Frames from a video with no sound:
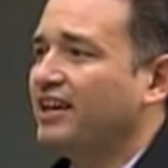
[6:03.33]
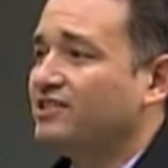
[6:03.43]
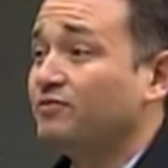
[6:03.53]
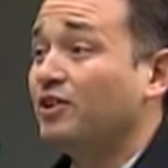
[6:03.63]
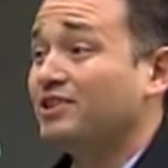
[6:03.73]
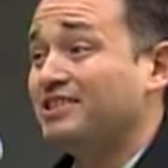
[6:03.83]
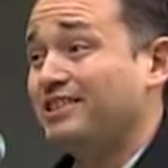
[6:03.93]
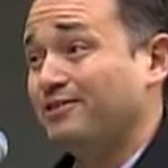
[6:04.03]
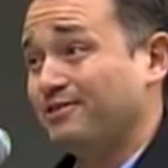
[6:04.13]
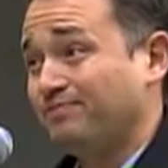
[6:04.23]
as a
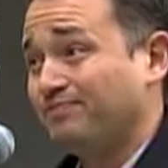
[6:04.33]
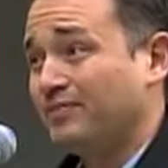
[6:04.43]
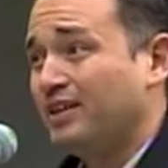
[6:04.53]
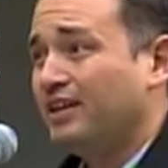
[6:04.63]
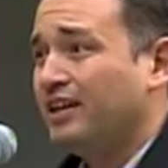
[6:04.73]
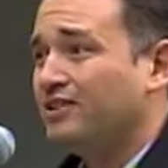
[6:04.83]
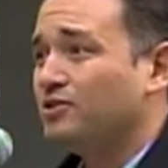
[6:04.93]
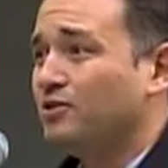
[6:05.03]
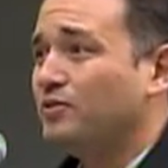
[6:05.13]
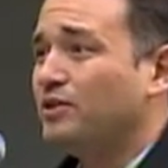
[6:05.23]
volunteer. And
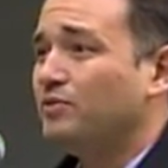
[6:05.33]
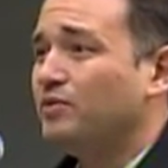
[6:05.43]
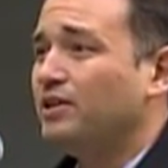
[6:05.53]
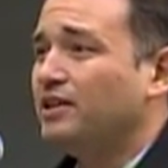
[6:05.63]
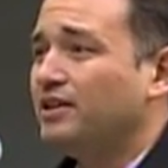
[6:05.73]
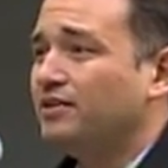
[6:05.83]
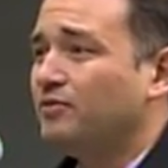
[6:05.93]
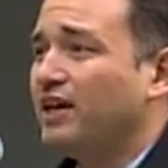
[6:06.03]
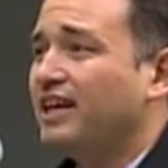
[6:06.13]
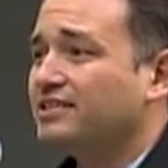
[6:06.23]
so we
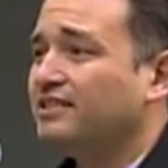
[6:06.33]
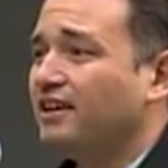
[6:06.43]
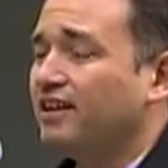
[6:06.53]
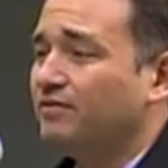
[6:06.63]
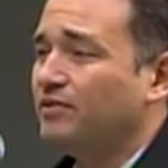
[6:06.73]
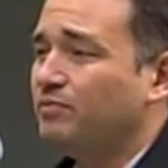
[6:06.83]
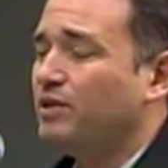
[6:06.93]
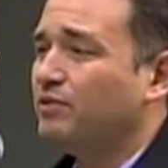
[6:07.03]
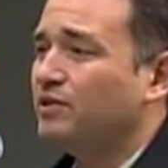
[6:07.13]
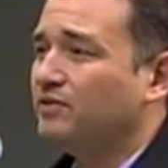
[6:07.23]
ask a lot of the
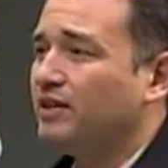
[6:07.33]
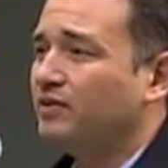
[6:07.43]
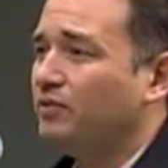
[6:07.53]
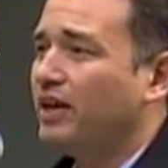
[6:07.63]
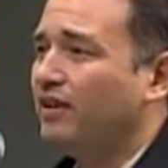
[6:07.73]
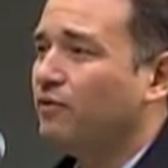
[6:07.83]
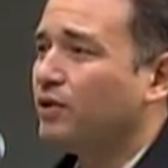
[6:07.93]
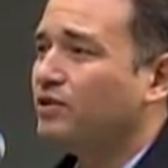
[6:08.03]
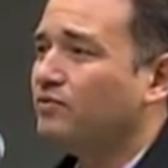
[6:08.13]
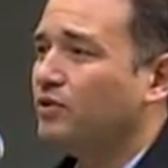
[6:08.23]
people that we have
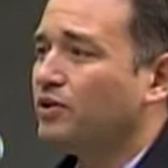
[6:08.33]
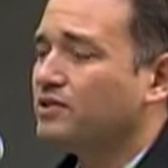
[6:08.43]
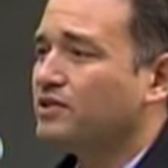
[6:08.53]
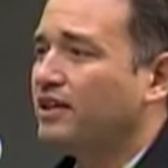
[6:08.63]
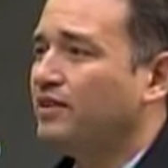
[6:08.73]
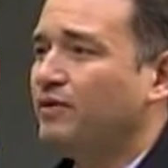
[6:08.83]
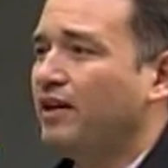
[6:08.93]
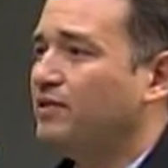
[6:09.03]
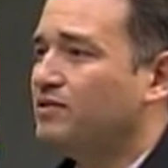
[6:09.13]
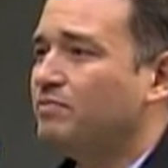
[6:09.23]
working for us, and then we
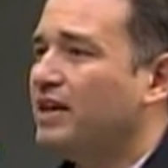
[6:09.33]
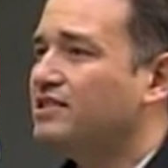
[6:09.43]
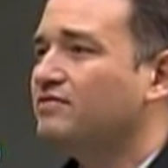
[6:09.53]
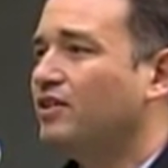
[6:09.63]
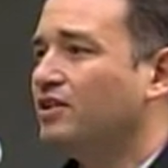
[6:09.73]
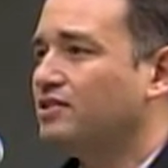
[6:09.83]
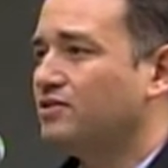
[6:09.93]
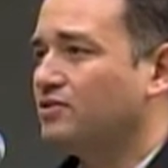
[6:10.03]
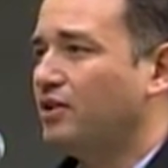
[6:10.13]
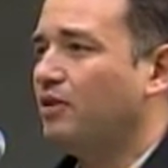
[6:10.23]
have these amazing
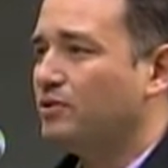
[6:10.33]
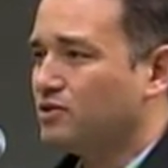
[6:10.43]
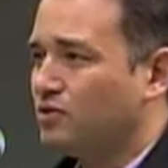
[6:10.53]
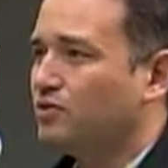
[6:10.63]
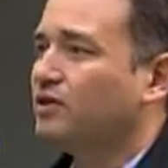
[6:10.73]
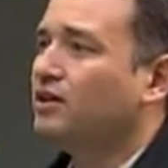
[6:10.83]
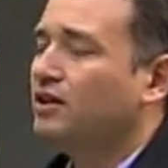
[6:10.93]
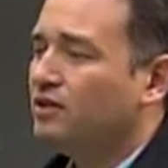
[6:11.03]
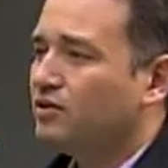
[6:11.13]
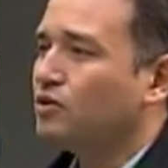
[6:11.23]
volunteers who help us turn
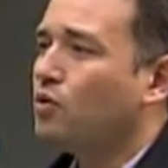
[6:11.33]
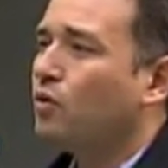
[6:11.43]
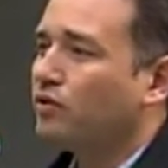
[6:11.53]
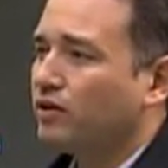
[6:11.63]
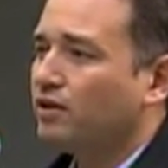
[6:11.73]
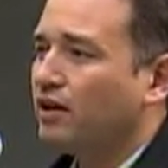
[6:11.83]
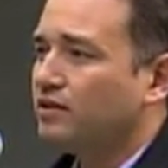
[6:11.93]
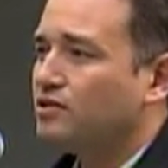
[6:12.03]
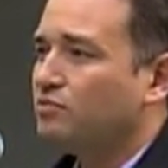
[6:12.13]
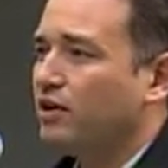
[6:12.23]
the corner on a lot of
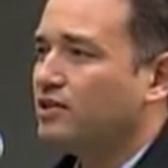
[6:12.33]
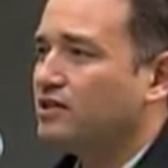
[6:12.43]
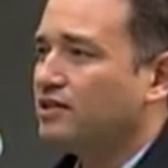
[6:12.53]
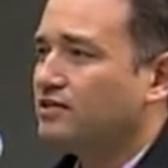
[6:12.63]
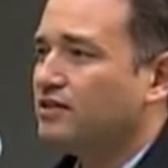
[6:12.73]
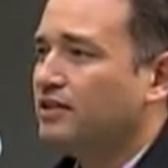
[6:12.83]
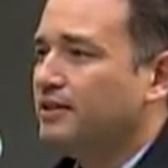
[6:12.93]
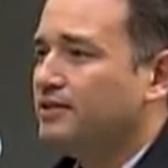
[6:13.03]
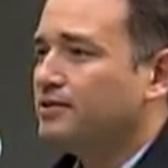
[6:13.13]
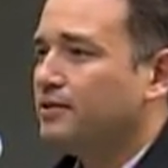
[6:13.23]
these projects.
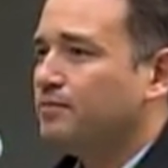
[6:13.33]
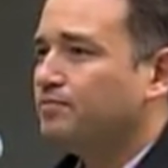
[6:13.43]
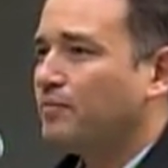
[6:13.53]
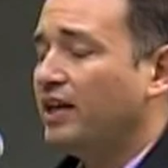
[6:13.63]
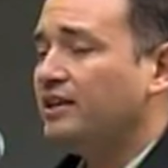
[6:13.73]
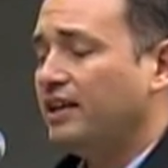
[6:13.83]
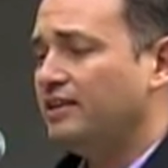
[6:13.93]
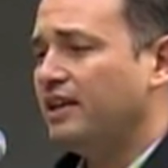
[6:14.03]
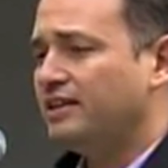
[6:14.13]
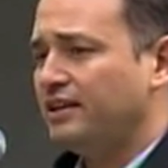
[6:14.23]
So, and
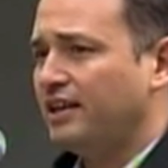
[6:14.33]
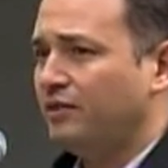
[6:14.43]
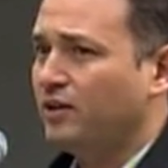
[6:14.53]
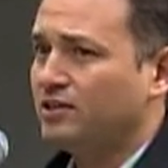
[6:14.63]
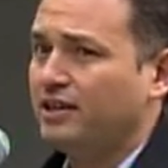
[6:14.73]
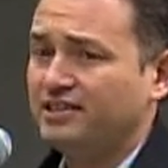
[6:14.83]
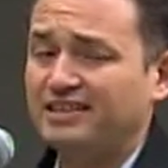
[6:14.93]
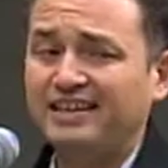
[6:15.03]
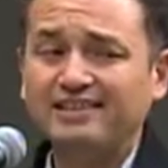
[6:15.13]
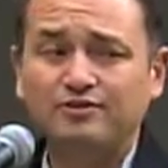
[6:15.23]
I want to thank
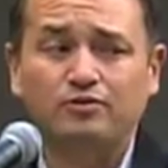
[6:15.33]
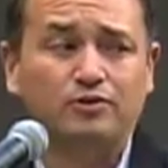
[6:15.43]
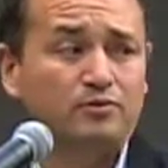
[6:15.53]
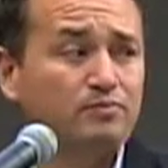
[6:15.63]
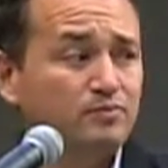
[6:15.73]
Dennis for